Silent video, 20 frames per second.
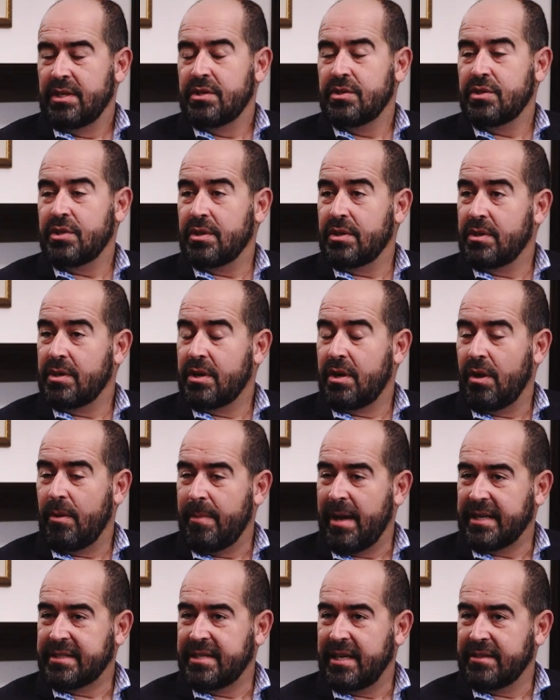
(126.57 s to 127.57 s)
So
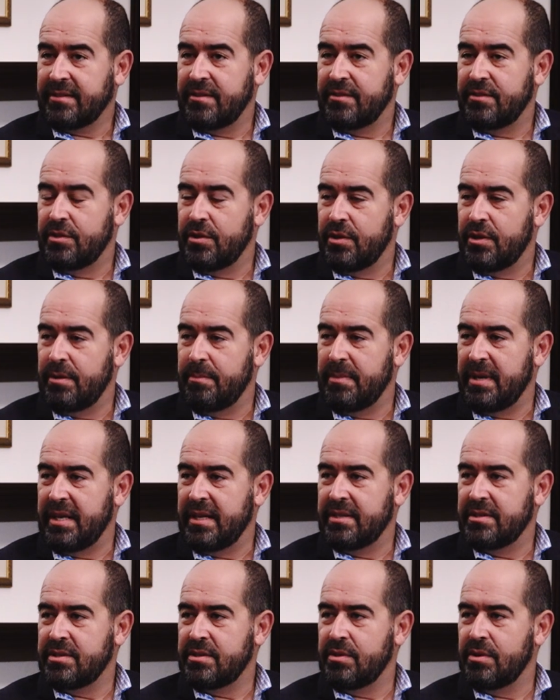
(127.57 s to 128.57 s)
called back to active duty
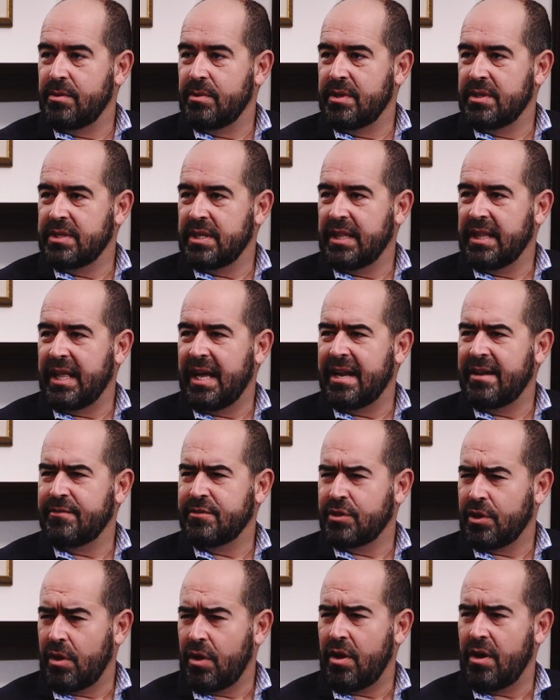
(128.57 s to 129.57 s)
means there was a lot
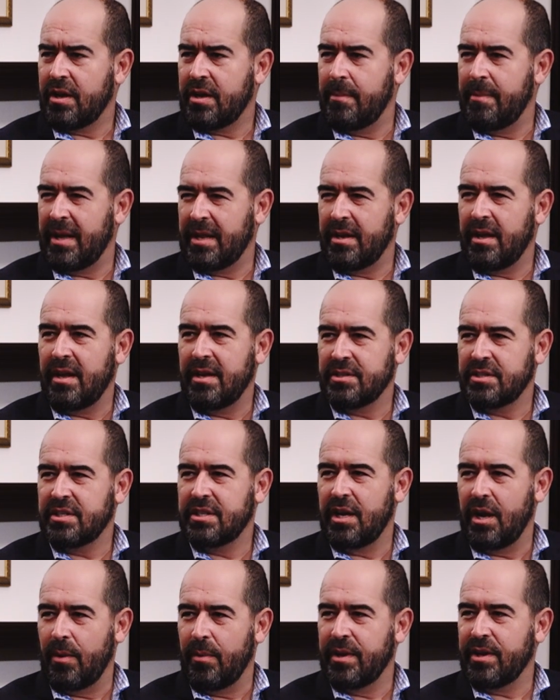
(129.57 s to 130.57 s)
of talk about us
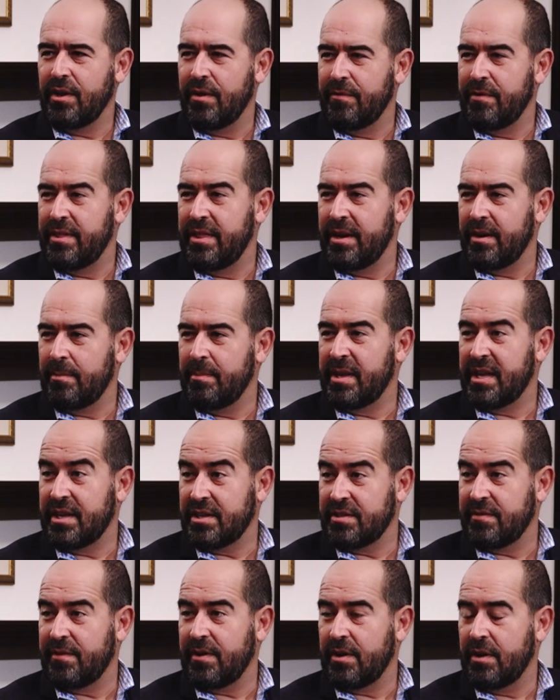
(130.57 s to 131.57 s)
going over there
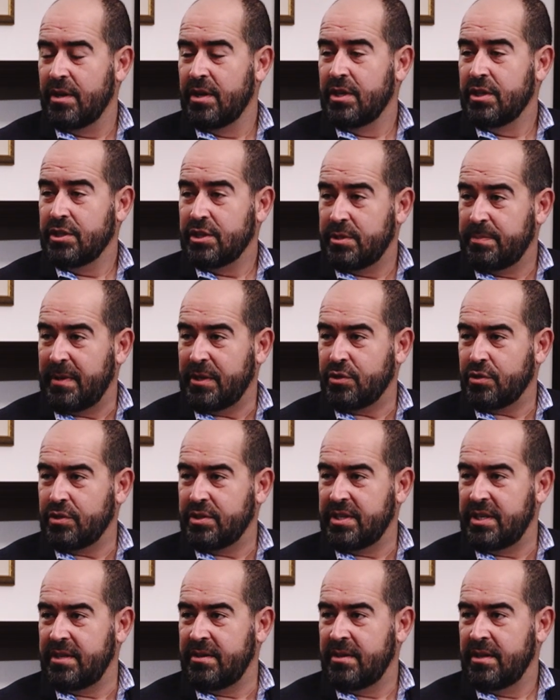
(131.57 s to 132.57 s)
because of our
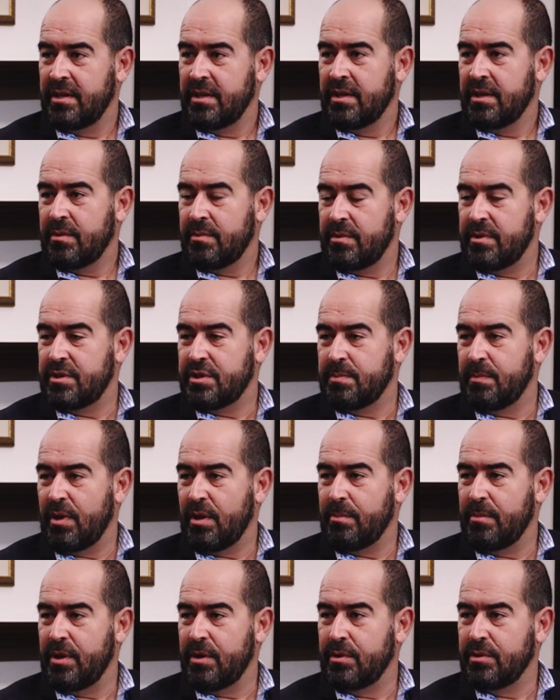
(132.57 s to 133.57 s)
specialty with
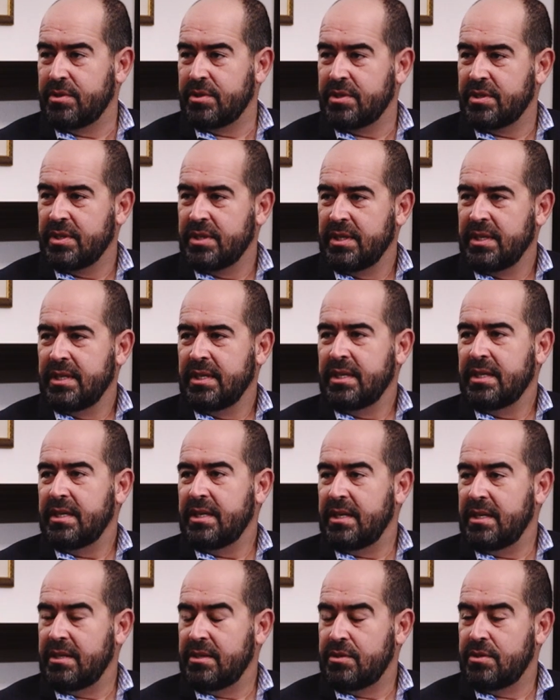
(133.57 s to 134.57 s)
small boats
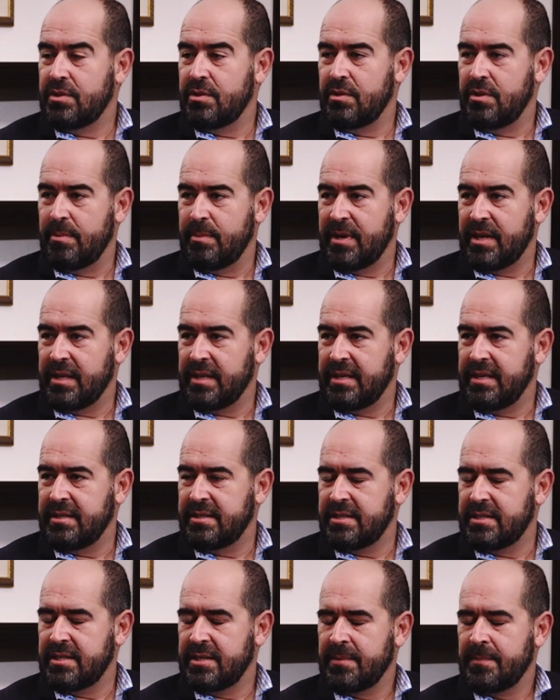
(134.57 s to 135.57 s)
into the Middle
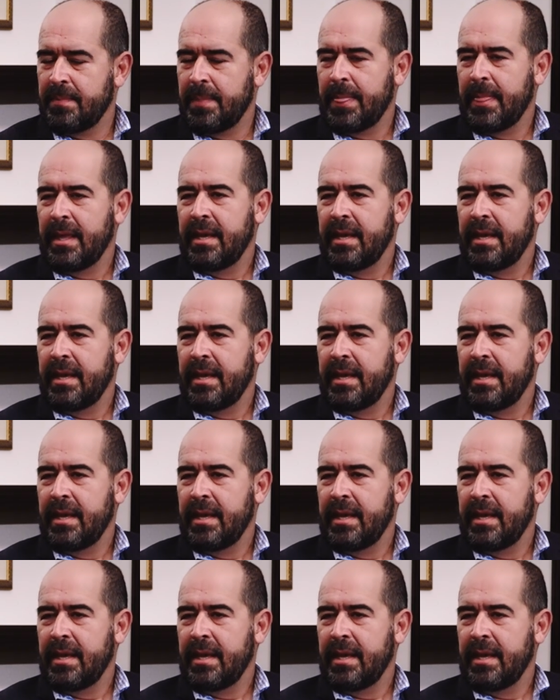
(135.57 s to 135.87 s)
East.